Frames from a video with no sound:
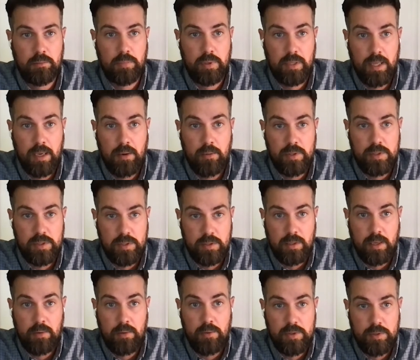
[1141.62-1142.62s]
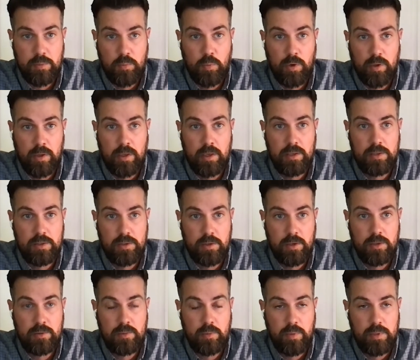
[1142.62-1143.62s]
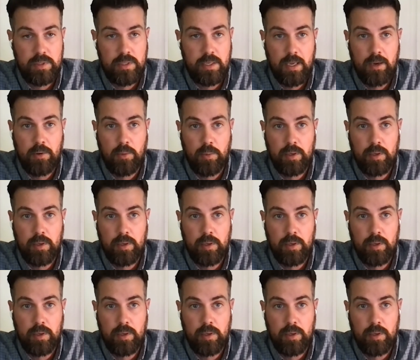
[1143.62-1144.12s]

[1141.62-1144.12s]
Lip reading: but that was one of the concerns when we said, hey, are we